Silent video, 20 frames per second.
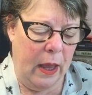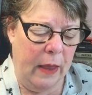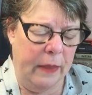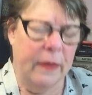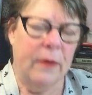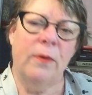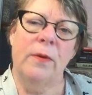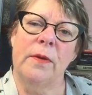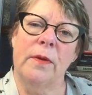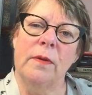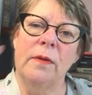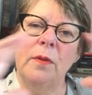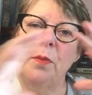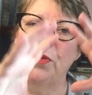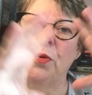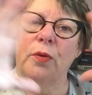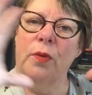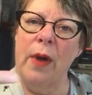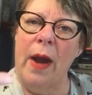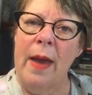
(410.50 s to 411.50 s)
Those are the
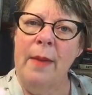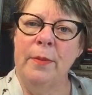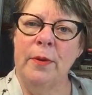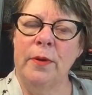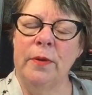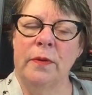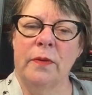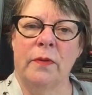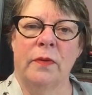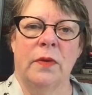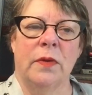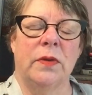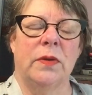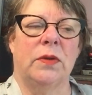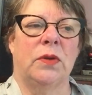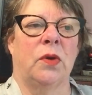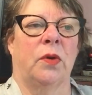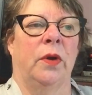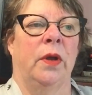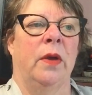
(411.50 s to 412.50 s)
parameters of the
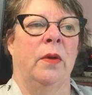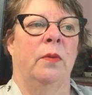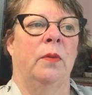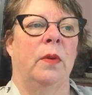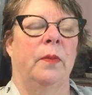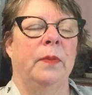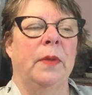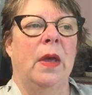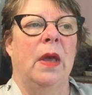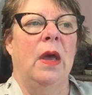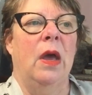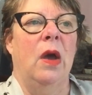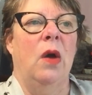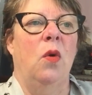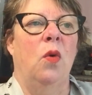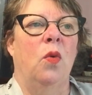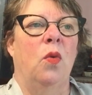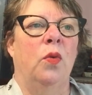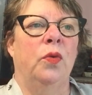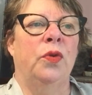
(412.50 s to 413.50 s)
story.
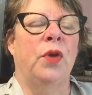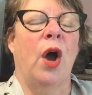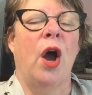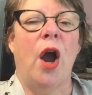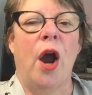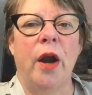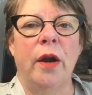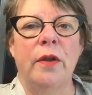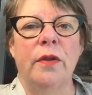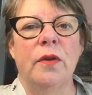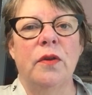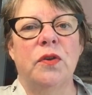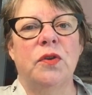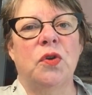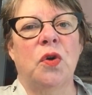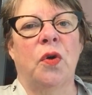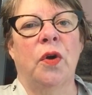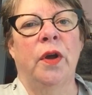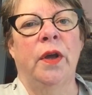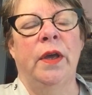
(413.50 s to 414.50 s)
The heart of the
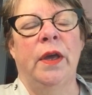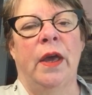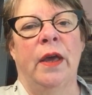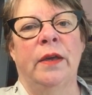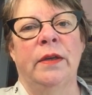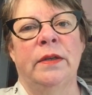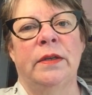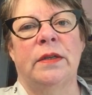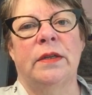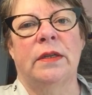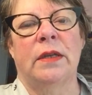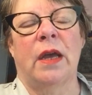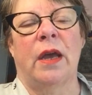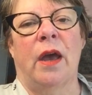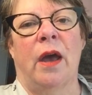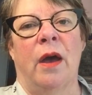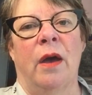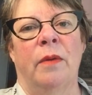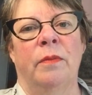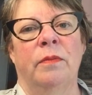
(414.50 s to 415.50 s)
story is
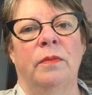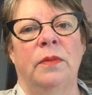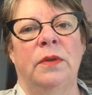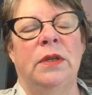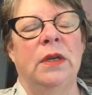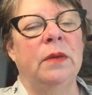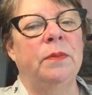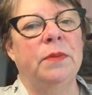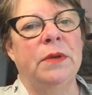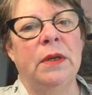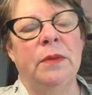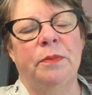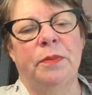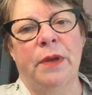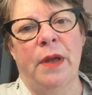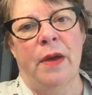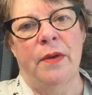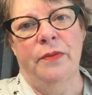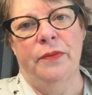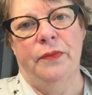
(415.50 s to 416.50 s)
deep, deep
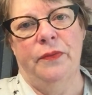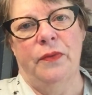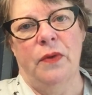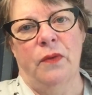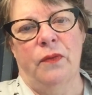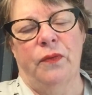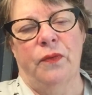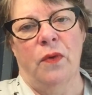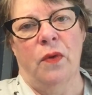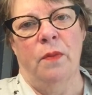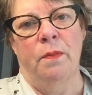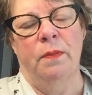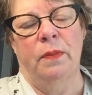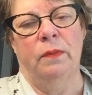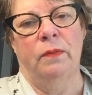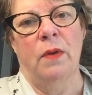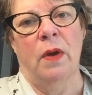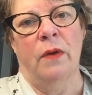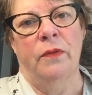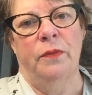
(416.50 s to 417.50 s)
love
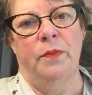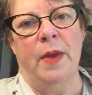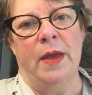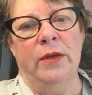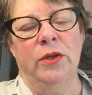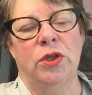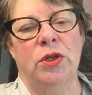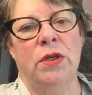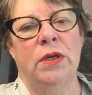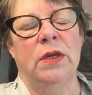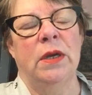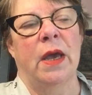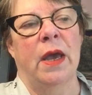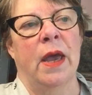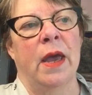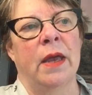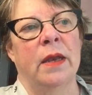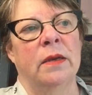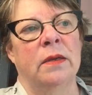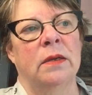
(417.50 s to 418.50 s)
of Benji
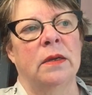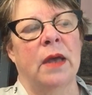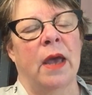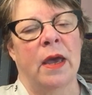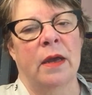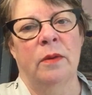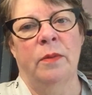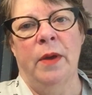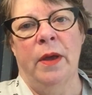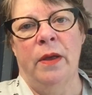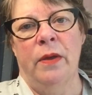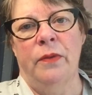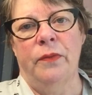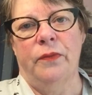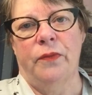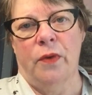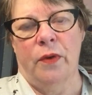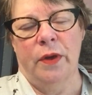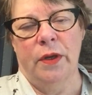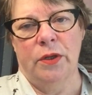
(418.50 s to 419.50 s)
and Annabelle
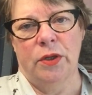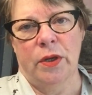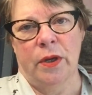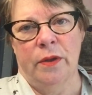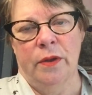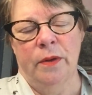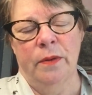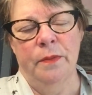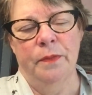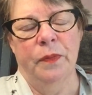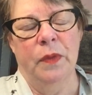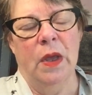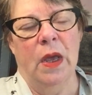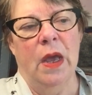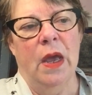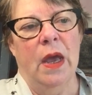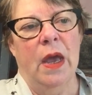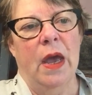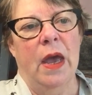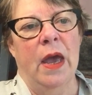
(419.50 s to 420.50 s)
for each other,
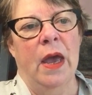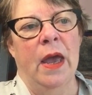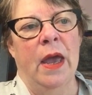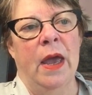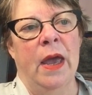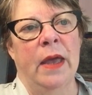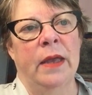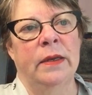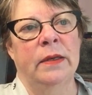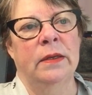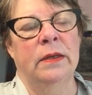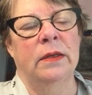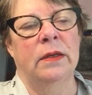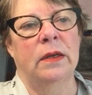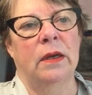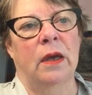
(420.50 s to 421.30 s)
and